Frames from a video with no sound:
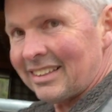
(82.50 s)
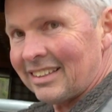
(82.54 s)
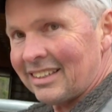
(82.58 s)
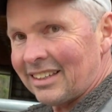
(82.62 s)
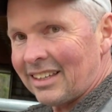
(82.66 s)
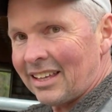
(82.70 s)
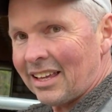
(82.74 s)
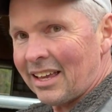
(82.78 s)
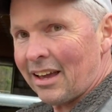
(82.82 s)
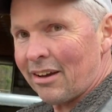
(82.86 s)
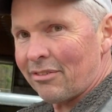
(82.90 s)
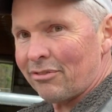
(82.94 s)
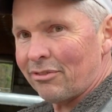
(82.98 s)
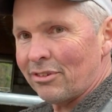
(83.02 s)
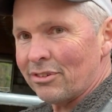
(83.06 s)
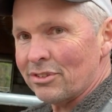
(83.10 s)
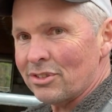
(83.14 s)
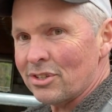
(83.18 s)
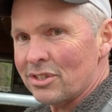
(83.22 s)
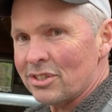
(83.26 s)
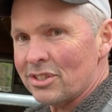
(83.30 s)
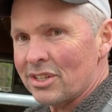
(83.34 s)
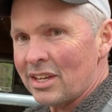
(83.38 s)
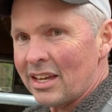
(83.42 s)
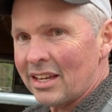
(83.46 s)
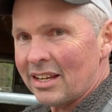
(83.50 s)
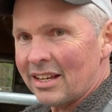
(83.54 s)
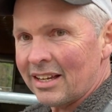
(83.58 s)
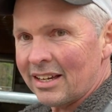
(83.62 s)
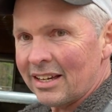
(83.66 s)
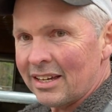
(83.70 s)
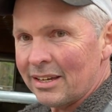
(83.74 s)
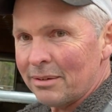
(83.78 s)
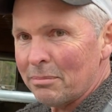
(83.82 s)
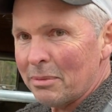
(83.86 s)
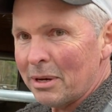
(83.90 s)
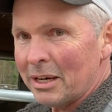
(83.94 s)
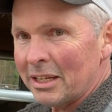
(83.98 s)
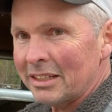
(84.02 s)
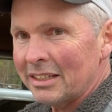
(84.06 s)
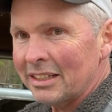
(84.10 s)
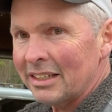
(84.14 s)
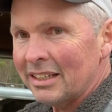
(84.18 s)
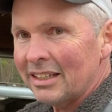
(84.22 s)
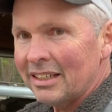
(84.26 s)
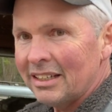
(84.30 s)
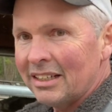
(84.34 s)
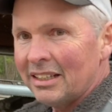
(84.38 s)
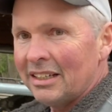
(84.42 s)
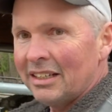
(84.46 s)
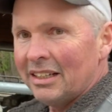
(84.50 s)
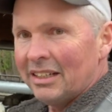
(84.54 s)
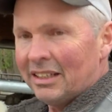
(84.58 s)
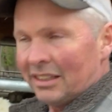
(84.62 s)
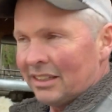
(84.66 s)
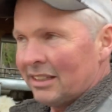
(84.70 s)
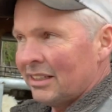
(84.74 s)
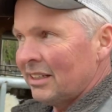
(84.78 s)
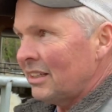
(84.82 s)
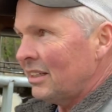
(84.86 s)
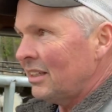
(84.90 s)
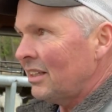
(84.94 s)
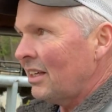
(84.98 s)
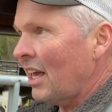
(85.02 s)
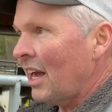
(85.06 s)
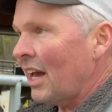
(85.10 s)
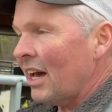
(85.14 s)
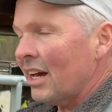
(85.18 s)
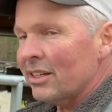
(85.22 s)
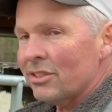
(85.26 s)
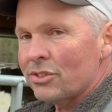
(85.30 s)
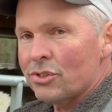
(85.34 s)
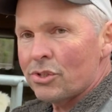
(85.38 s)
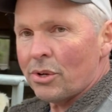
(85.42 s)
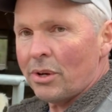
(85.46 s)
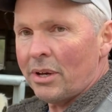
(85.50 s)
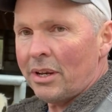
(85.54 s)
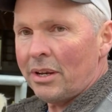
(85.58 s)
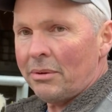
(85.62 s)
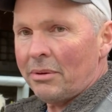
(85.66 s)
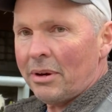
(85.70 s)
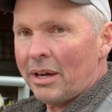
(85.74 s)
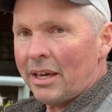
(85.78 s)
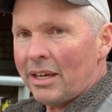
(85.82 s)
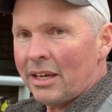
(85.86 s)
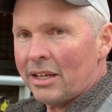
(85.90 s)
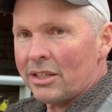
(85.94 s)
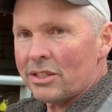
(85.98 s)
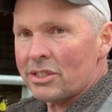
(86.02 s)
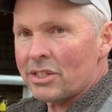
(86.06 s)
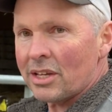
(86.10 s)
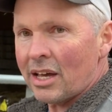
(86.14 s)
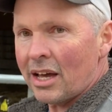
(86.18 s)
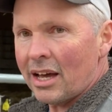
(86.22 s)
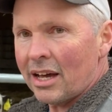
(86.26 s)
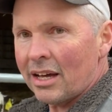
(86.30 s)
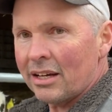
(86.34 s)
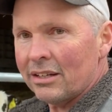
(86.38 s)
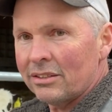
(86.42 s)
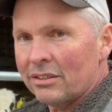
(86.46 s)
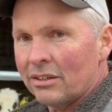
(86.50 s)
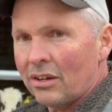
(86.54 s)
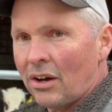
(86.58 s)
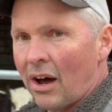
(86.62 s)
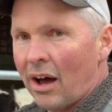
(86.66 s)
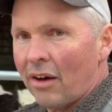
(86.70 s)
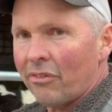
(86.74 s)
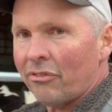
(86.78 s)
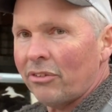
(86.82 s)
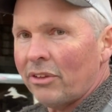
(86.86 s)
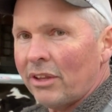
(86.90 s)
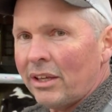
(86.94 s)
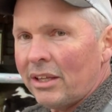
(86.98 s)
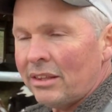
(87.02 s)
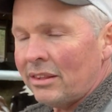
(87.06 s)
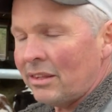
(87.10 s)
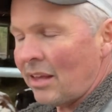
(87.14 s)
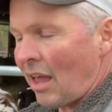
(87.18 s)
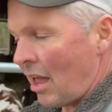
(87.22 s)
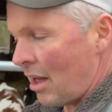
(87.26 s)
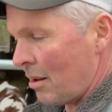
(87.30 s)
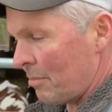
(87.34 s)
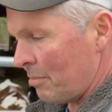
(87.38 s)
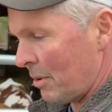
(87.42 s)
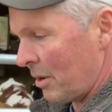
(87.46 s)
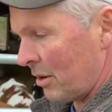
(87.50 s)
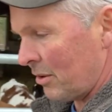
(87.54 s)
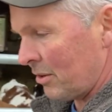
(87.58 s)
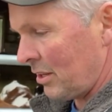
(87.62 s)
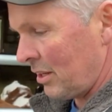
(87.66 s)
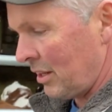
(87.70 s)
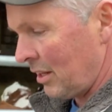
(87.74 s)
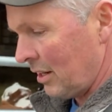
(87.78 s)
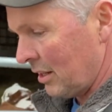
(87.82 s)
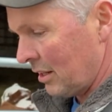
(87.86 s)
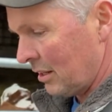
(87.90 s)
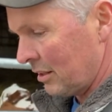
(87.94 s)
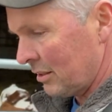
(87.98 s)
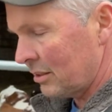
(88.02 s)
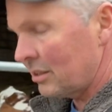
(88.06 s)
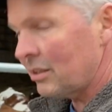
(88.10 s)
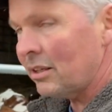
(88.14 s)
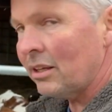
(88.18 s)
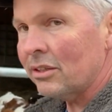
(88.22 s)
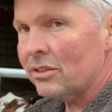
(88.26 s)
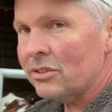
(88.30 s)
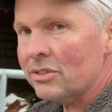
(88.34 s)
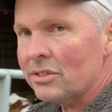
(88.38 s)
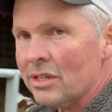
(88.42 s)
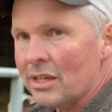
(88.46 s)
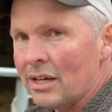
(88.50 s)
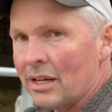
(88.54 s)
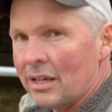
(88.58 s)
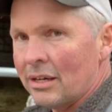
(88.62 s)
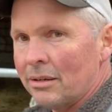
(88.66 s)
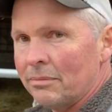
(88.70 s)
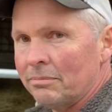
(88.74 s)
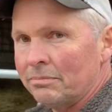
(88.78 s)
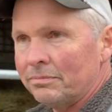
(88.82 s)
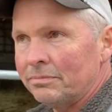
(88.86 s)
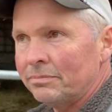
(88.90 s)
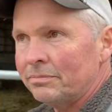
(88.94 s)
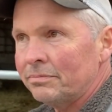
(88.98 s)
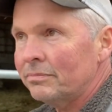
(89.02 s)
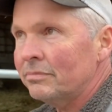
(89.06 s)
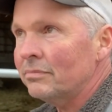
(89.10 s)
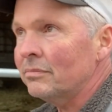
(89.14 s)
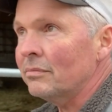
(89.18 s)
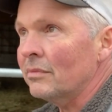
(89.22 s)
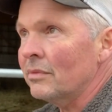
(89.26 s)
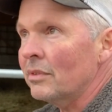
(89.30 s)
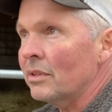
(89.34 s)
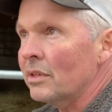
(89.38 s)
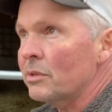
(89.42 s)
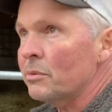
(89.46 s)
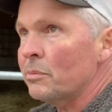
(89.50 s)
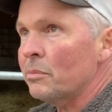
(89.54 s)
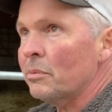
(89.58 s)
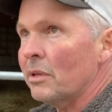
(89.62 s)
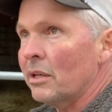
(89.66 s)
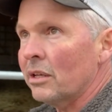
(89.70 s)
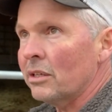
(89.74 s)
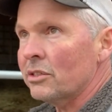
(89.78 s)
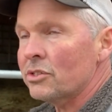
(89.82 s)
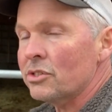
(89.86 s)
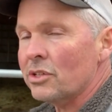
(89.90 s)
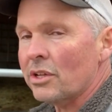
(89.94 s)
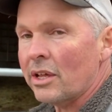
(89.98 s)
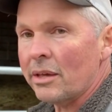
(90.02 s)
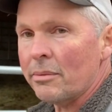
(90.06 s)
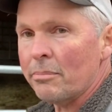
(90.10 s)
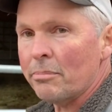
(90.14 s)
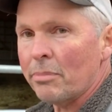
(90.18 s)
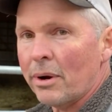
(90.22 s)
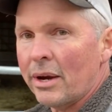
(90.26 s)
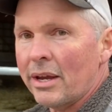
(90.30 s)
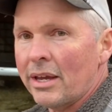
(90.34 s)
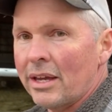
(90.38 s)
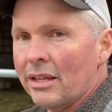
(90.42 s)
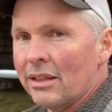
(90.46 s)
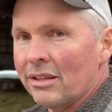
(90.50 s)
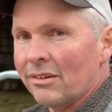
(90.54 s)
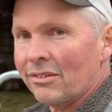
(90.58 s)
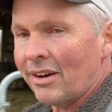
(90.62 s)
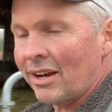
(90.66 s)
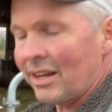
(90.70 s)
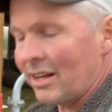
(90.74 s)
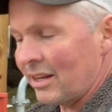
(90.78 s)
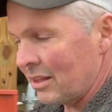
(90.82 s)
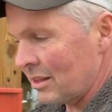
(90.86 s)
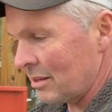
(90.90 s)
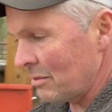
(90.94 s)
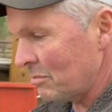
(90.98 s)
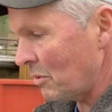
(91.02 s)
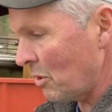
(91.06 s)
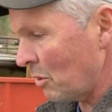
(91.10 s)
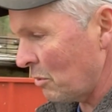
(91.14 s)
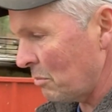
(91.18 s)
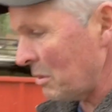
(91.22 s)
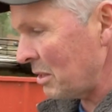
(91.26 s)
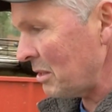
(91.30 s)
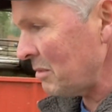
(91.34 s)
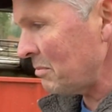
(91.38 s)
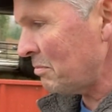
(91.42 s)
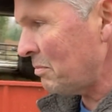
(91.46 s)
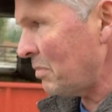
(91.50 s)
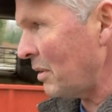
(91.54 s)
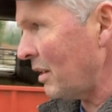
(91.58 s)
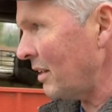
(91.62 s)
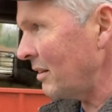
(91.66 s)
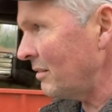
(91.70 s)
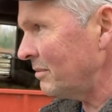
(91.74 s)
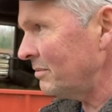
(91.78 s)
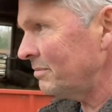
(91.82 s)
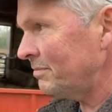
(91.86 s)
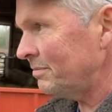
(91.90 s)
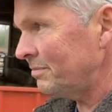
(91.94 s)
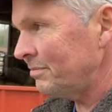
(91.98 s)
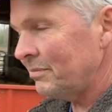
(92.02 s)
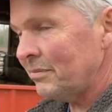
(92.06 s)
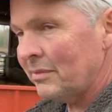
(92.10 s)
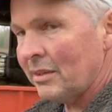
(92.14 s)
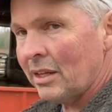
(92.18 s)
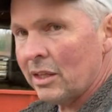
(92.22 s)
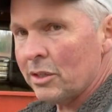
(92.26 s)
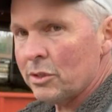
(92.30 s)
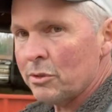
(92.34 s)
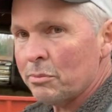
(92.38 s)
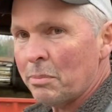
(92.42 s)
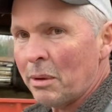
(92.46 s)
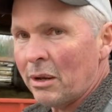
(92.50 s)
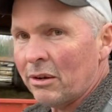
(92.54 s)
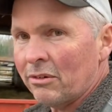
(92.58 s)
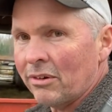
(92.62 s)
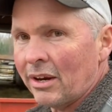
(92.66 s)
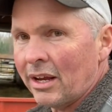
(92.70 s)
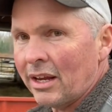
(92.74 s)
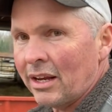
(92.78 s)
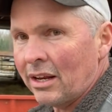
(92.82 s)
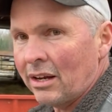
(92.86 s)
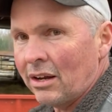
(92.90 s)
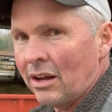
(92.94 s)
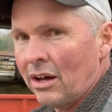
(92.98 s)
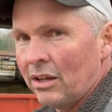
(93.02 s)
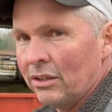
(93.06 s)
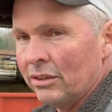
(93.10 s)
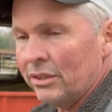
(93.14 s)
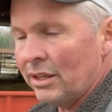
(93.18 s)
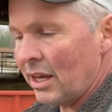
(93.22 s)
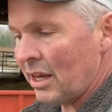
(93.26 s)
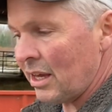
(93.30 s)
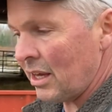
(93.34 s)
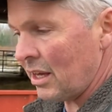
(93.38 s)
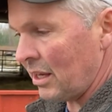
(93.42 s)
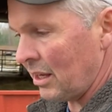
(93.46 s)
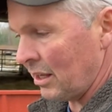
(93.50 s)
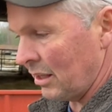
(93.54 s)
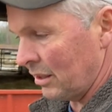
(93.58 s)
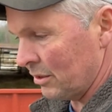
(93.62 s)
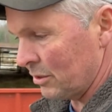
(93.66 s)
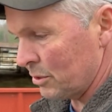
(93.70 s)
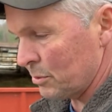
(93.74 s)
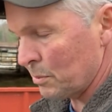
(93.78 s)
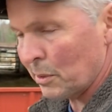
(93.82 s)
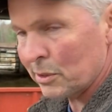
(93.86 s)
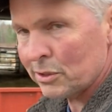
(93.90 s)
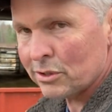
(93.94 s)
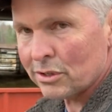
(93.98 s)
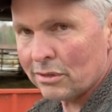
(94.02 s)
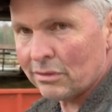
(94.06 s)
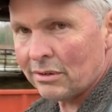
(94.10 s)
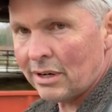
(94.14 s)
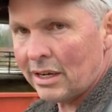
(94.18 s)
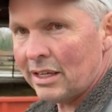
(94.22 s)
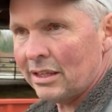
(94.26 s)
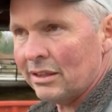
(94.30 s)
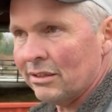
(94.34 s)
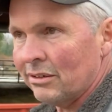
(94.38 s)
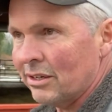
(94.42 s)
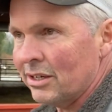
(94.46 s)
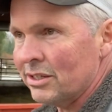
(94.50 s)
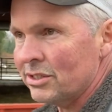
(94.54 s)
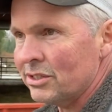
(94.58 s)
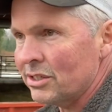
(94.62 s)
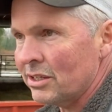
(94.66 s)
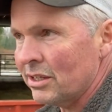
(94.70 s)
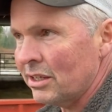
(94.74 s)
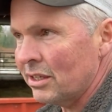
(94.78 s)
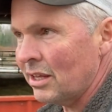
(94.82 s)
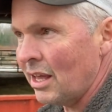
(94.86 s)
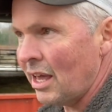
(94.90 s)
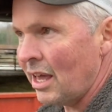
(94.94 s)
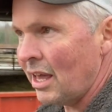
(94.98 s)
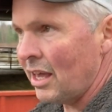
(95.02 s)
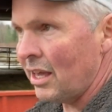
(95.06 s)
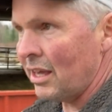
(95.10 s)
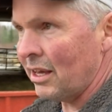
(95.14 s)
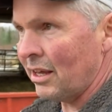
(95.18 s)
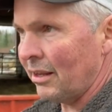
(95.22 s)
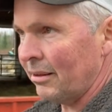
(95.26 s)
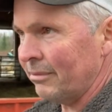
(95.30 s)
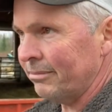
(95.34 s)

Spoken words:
Heifers are saying hi, but yeah. So anyway, it's awfully damp out here. It's there's a slight break in the rain at the moment, but it's been raining all day, and it's supposed to rain the rest of the day and